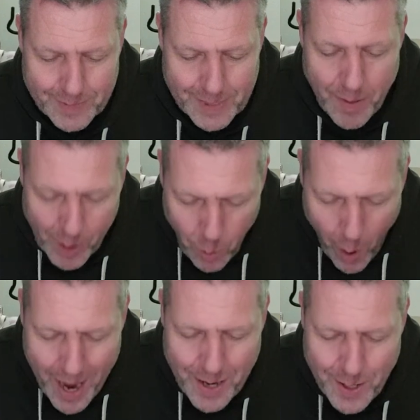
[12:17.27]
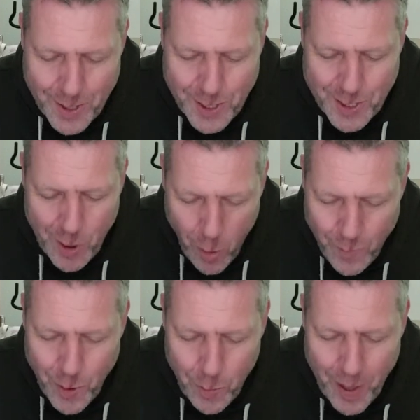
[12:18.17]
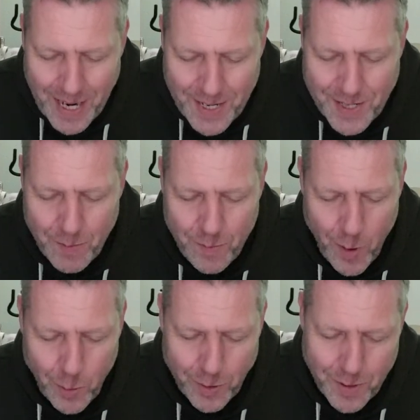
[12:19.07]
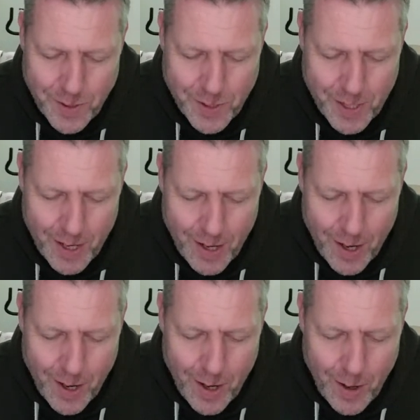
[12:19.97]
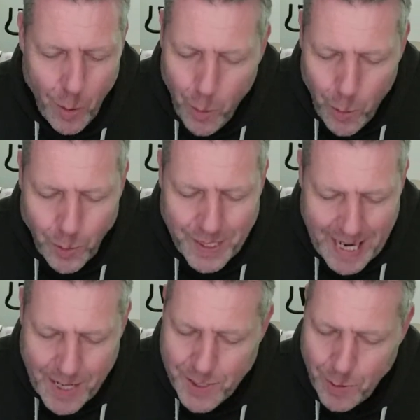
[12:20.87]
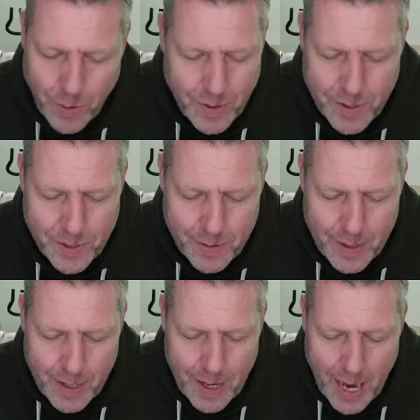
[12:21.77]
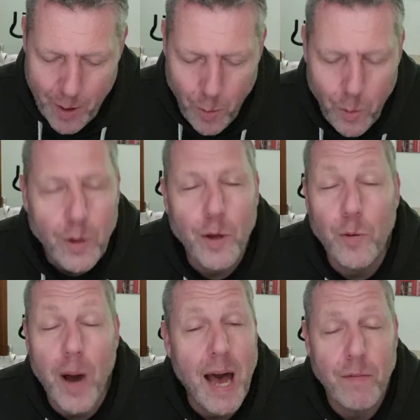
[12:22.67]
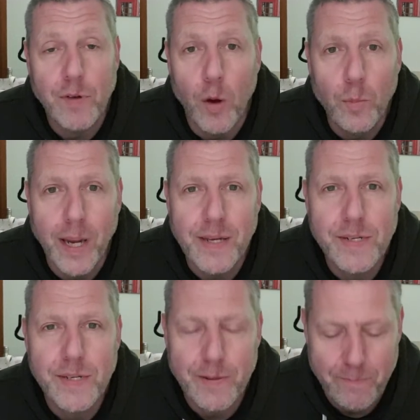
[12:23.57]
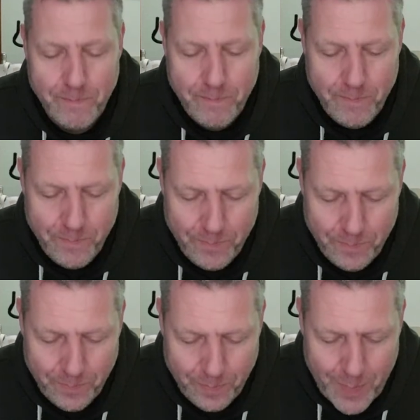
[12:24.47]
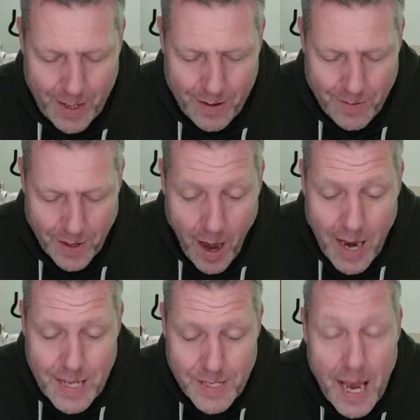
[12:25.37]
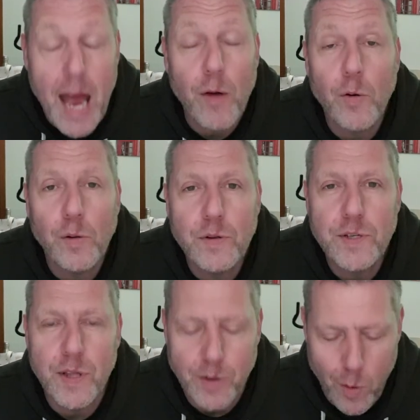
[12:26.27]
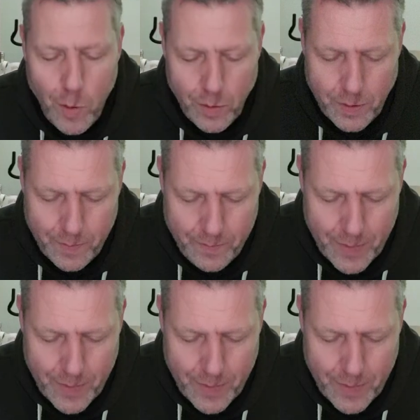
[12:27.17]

Let the quietness of your peace enfold us, all dear to us and all who have no peace. The night heralds the dawn.